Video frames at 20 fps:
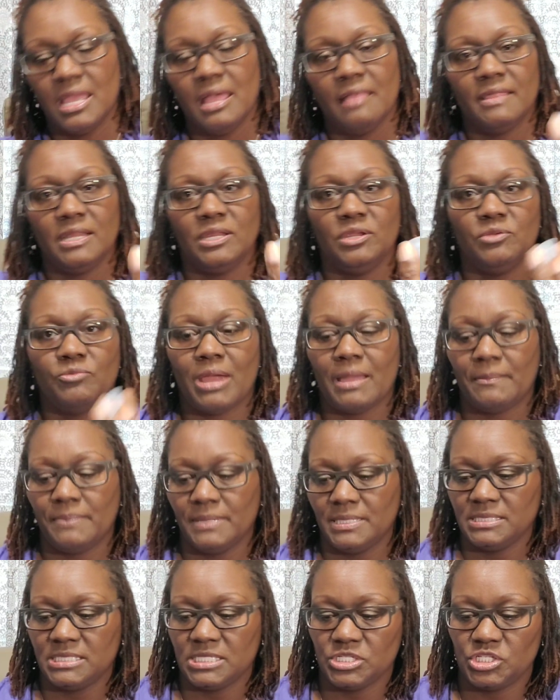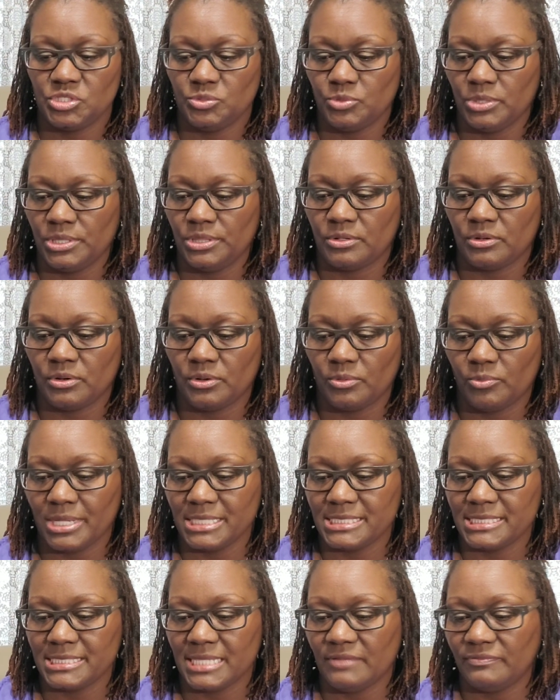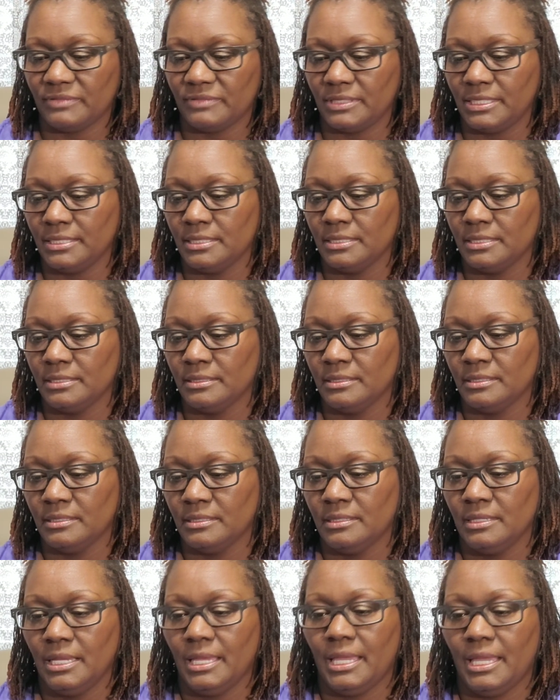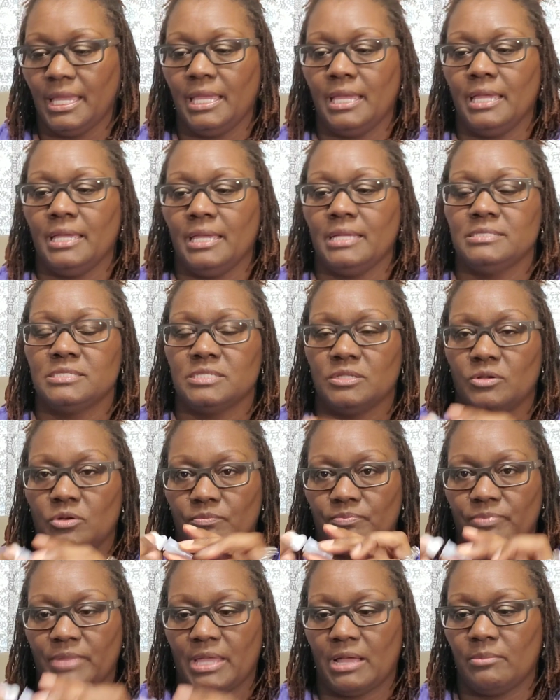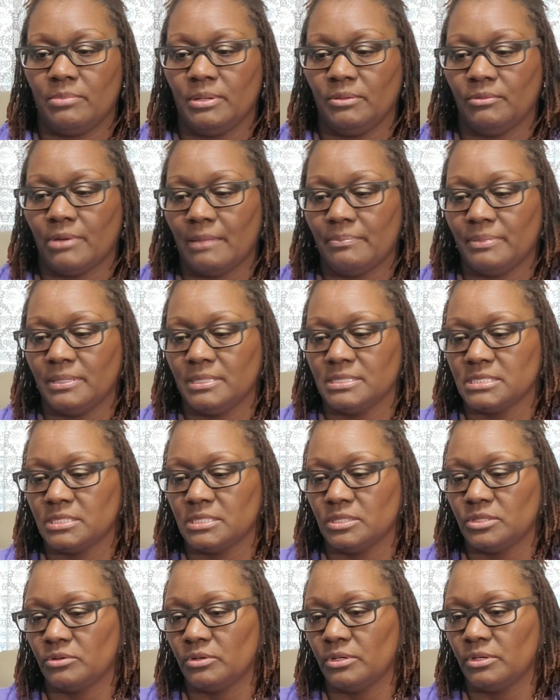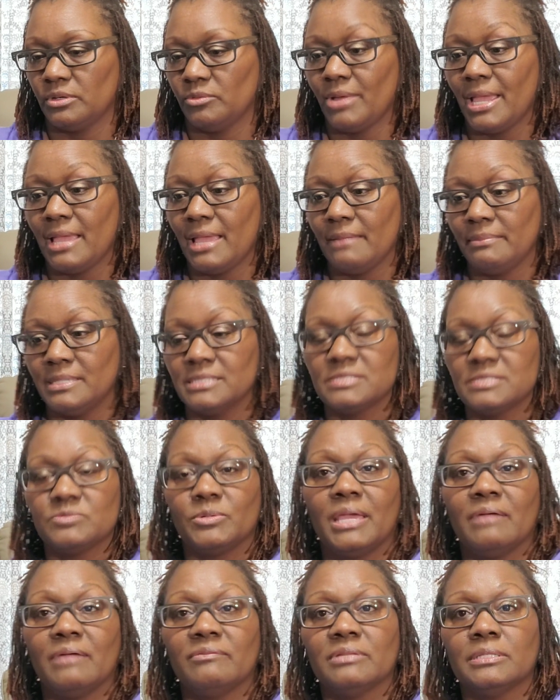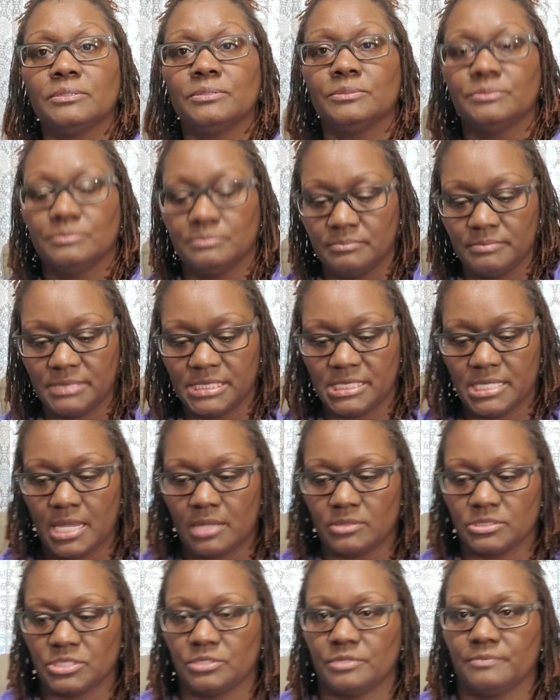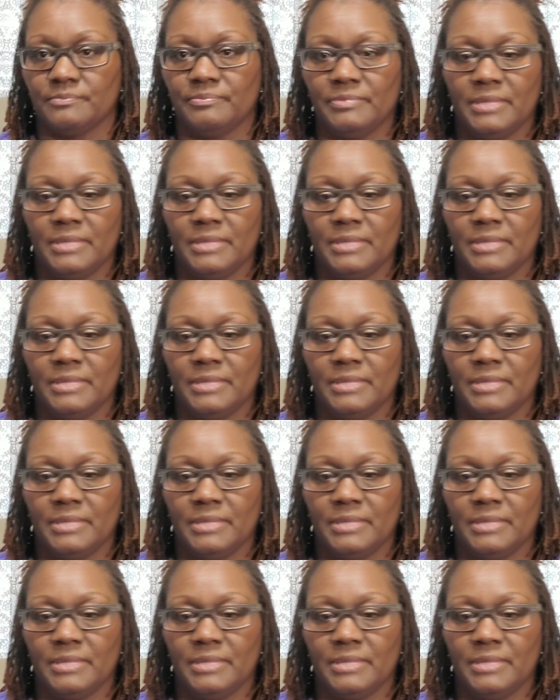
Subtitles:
Then you wrap it in tissue and throw it away safely. And so I'll be wrapping this and throwing it away because we have a little schnauzer.